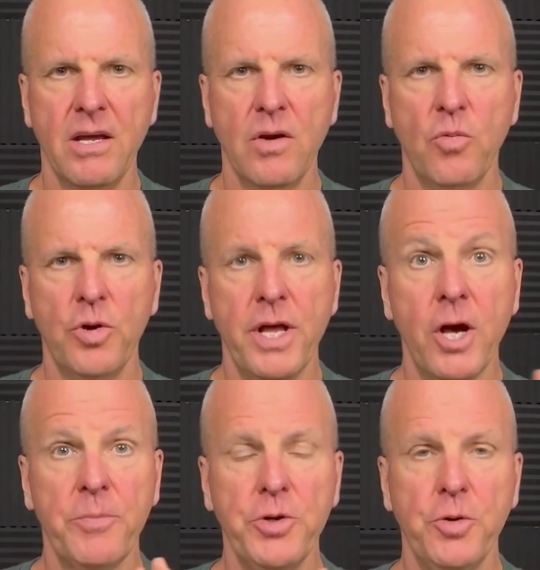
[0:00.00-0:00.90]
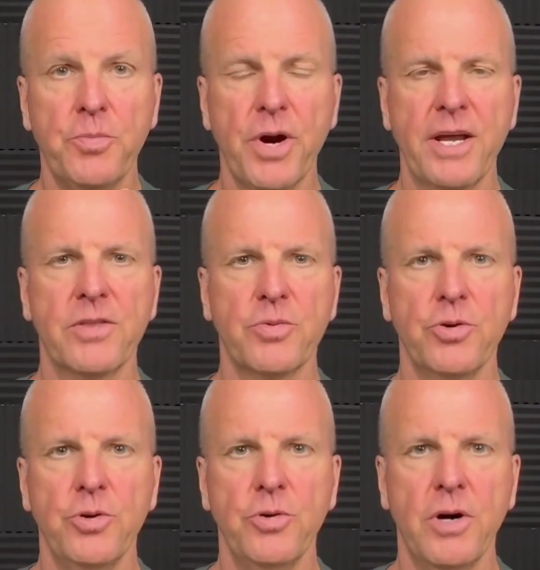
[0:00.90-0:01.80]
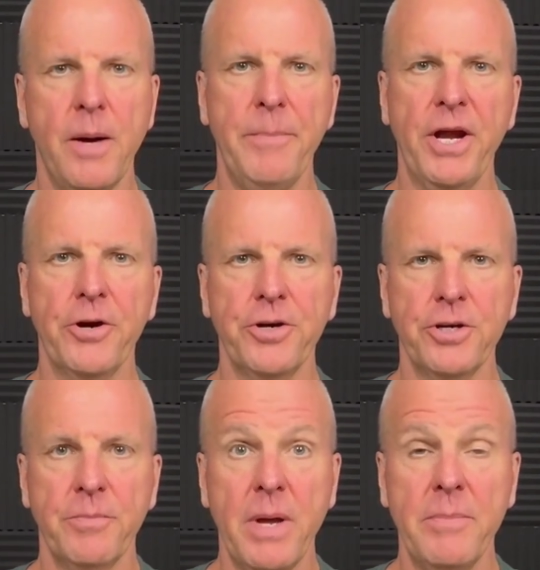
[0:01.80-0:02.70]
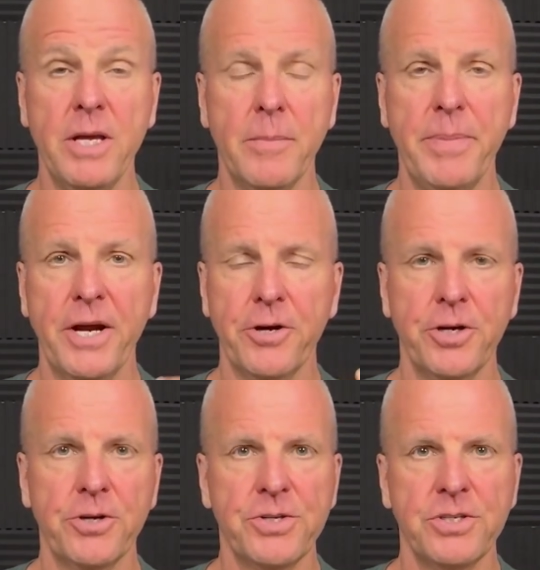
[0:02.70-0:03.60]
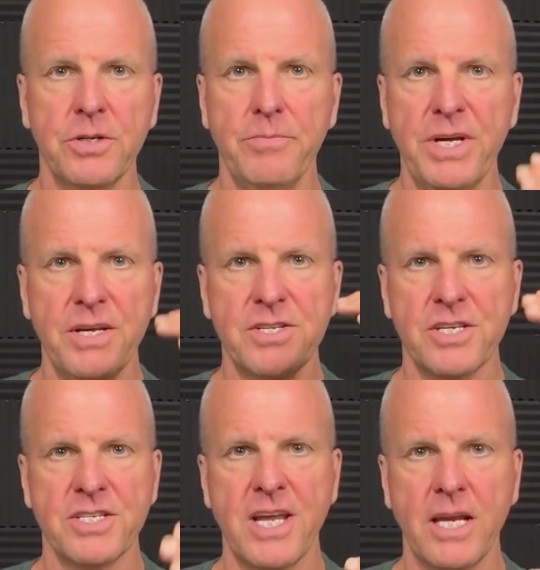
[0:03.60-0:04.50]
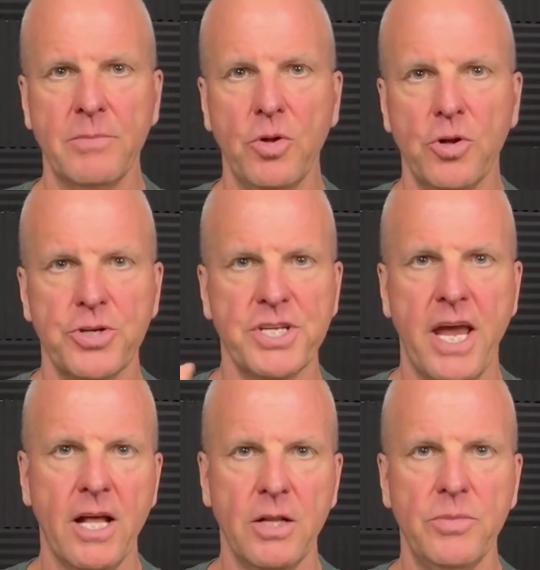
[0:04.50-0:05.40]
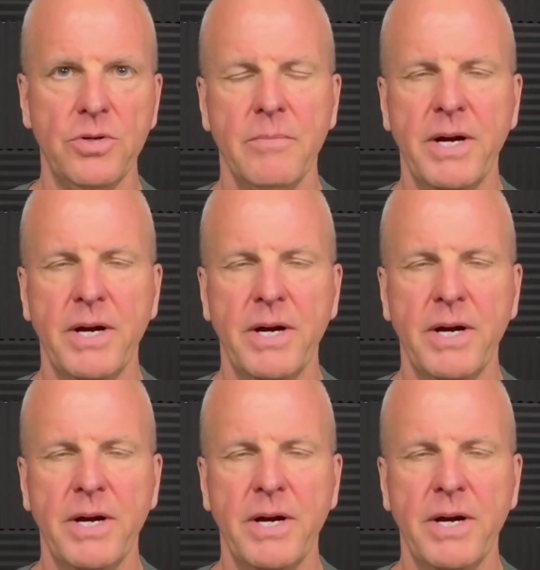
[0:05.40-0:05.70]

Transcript: would help you break through a barrier, maybe a barrier to be sustainable or scalable?